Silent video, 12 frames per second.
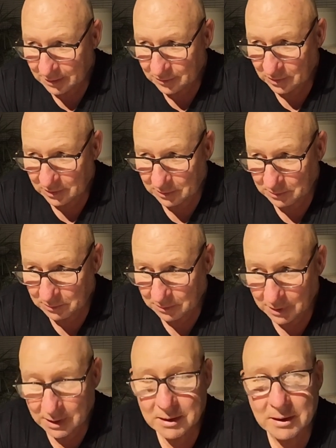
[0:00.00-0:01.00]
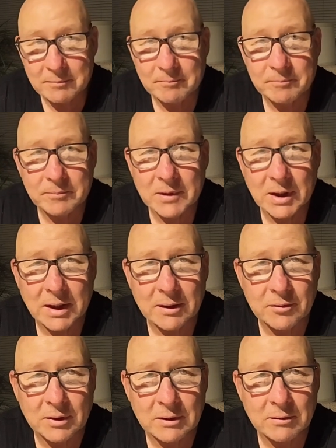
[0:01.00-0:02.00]
So yeah,
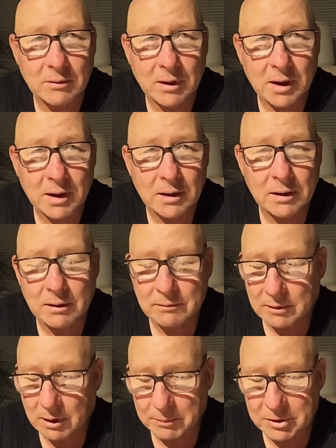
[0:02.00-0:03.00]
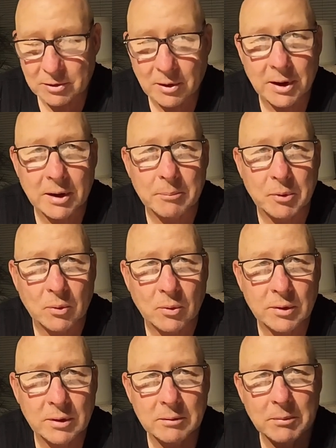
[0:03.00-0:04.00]
so I'll be trying it
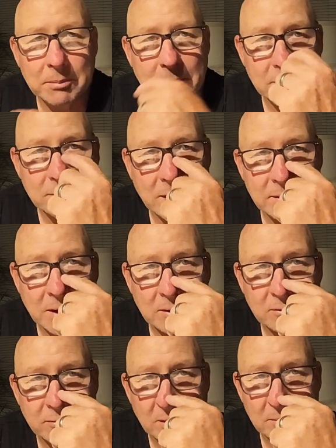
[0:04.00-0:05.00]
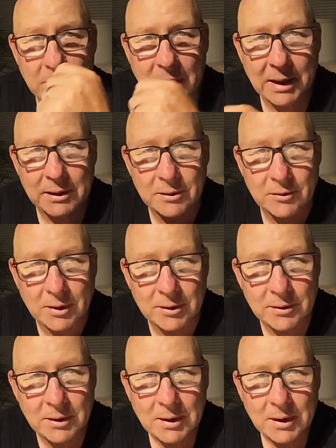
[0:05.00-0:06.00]
abroad. Look at my big red nose from I've been out in the sun.